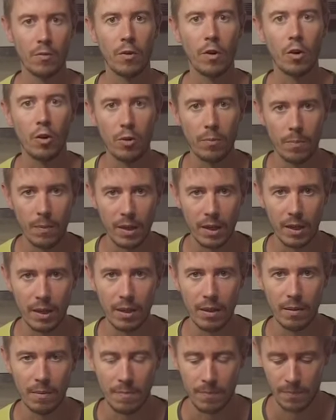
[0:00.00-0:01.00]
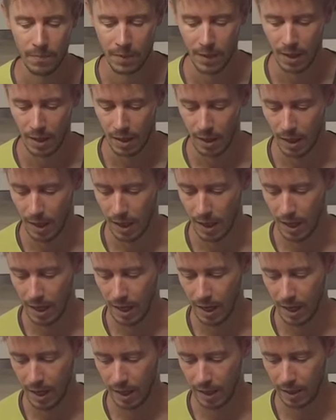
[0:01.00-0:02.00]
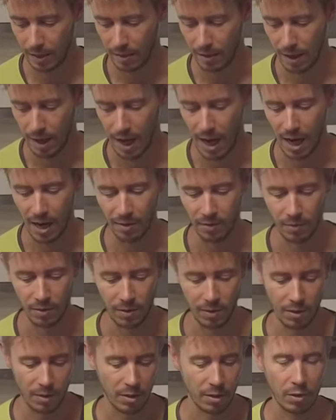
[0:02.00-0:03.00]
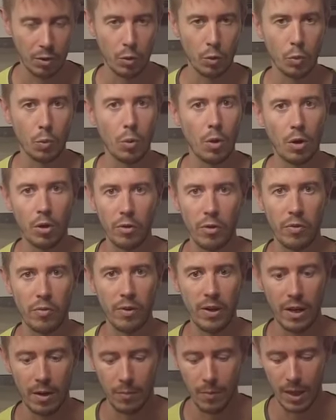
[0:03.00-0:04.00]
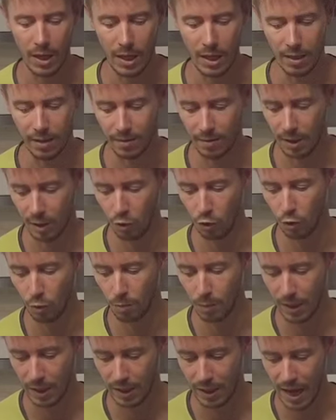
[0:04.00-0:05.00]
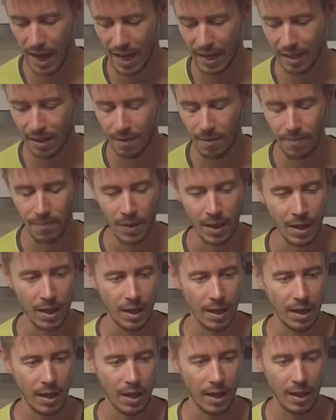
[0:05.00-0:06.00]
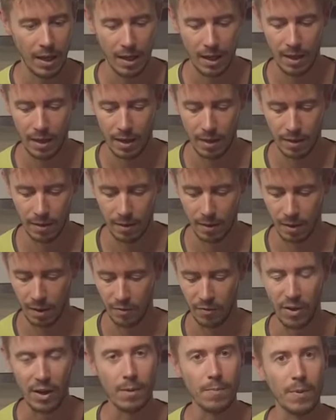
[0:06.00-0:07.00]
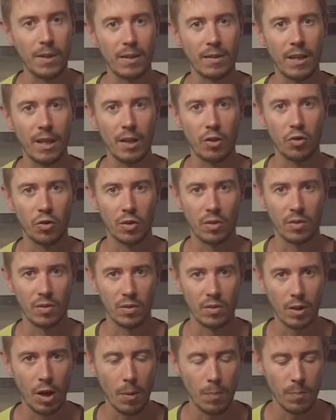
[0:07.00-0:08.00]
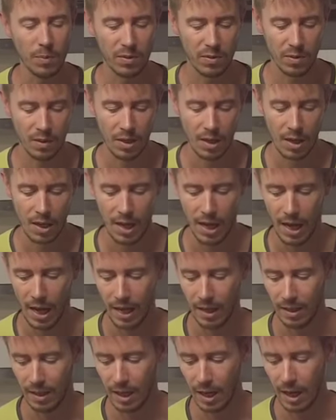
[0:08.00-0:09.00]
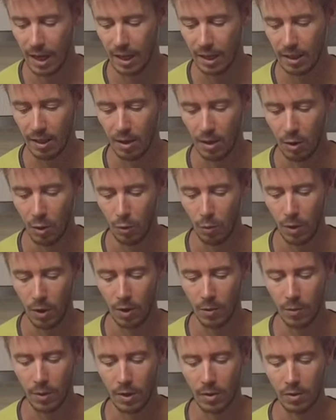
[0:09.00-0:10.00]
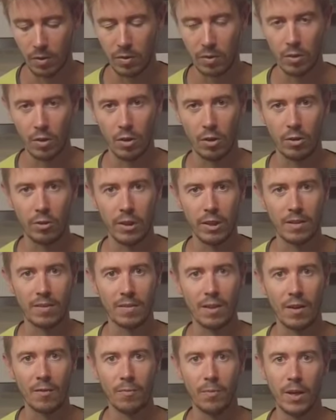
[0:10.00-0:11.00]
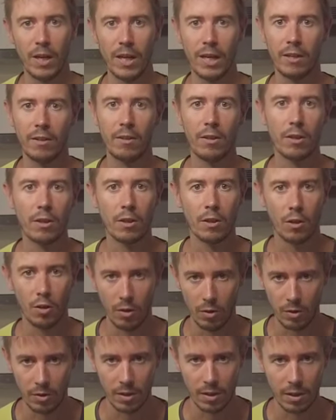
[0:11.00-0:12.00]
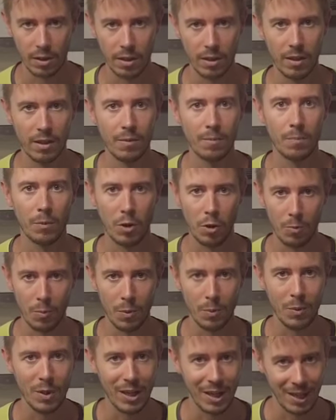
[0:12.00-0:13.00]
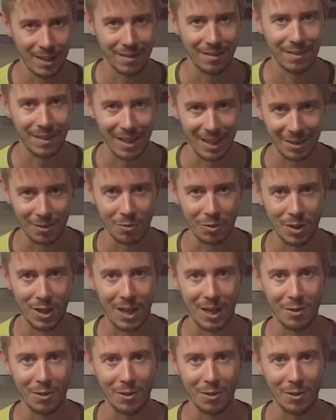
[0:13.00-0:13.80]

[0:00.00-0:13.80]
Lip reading: warmer. And after 2 or 3 weeks, it should be done. The fermentation stops and then we will store it somewhere colder, probably at the country